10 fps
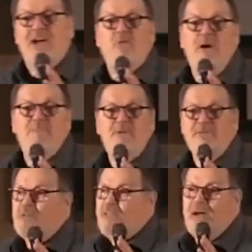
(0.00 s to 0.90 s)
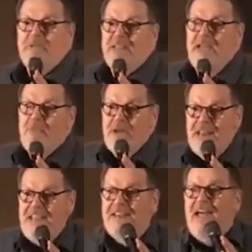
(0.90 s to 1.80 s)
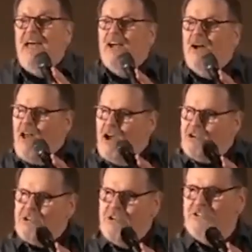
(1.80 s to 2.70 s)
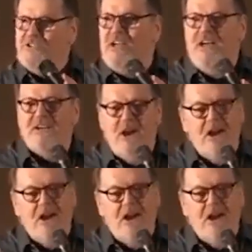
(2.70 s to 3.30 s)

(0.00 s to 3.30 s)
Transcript: He has equipped us with everything we need. Colossians,